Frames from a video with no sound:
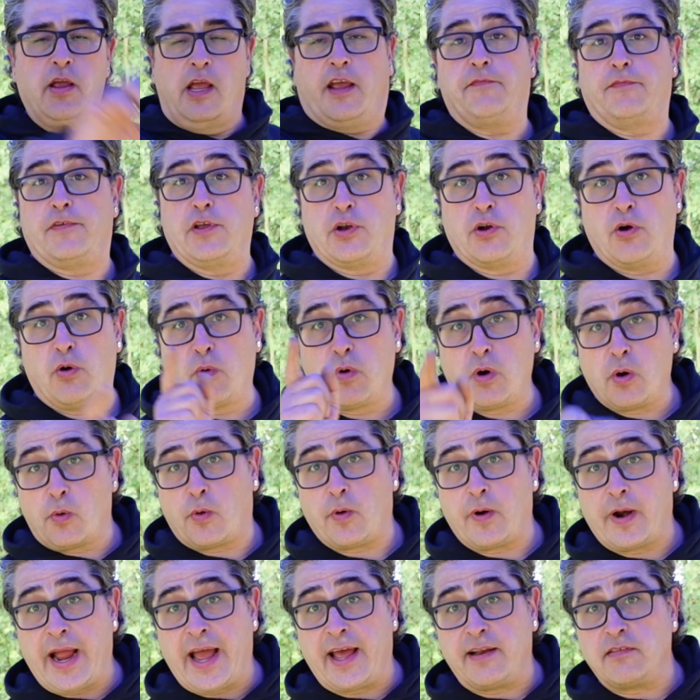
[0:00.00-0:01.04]
If you know where
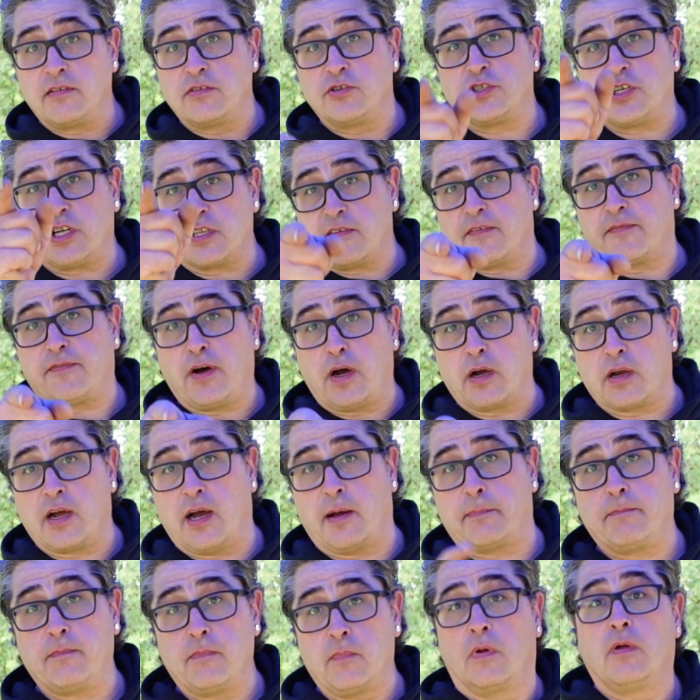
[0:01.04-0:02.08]
we're at, shut the fuck
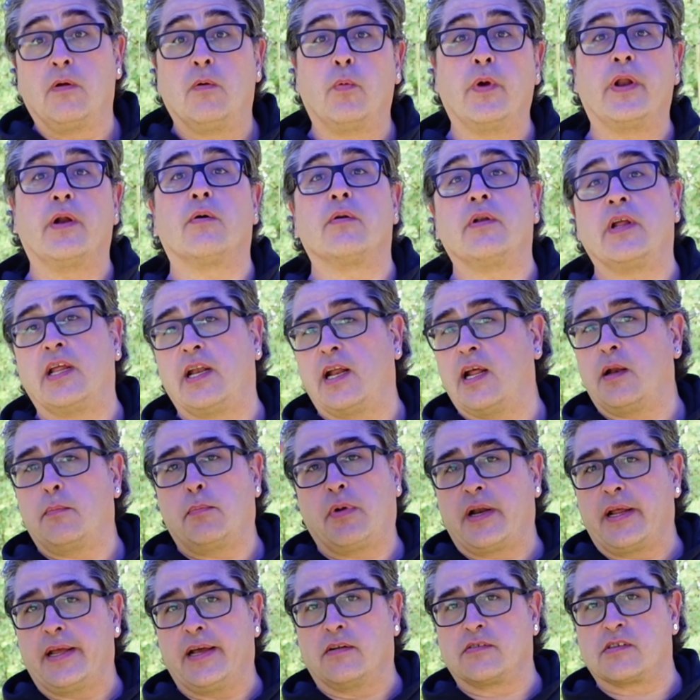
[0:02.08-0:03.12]
up. We don't need
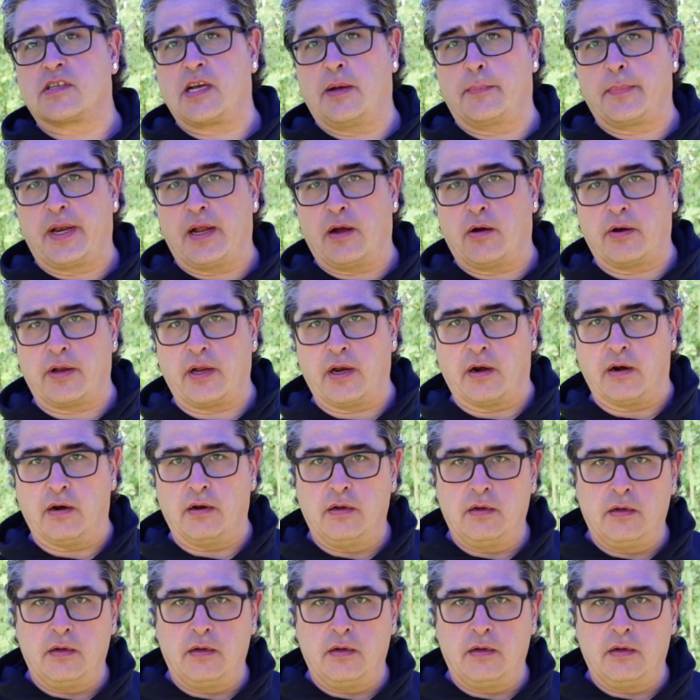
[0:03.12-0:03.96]
anybody else coming out here.